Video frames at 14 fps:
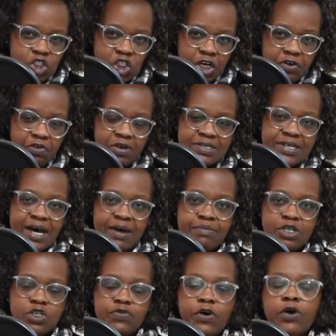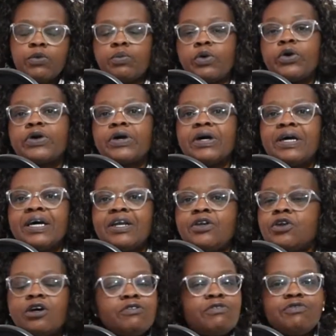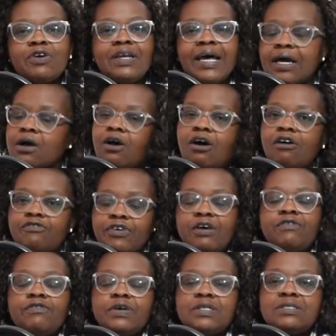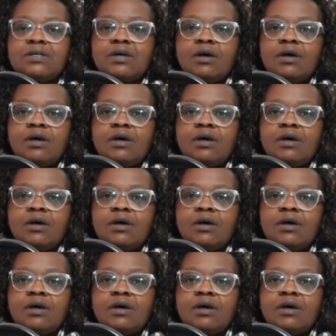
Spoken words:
general assignment of homework, not for lack of effort,